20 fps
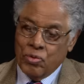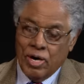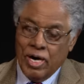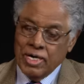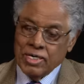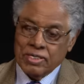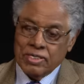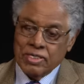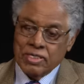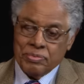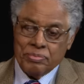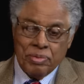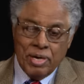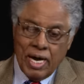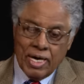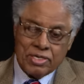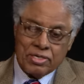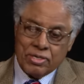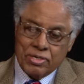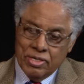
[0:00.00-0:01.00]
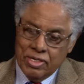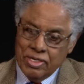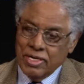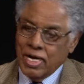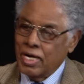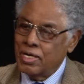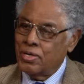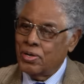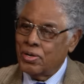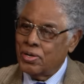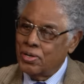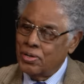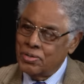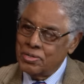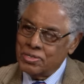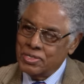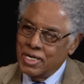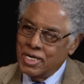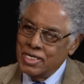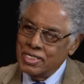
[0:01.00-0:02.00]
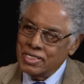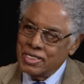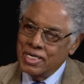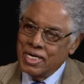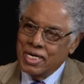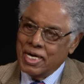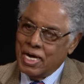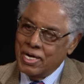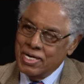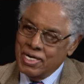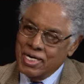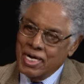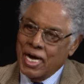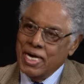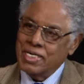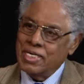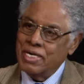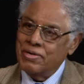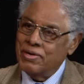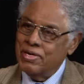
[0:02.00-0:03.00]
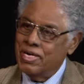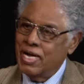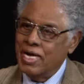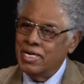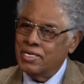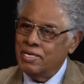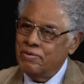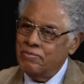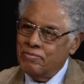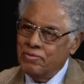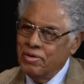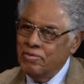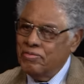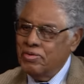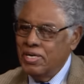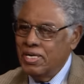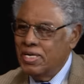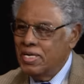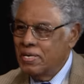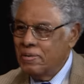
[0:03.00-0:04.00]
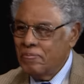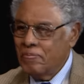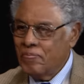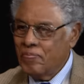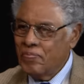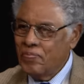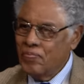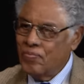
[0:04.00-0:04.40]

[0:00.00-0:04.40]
in Washington, blacks could not go to those things in, the, in the 19, 1950. So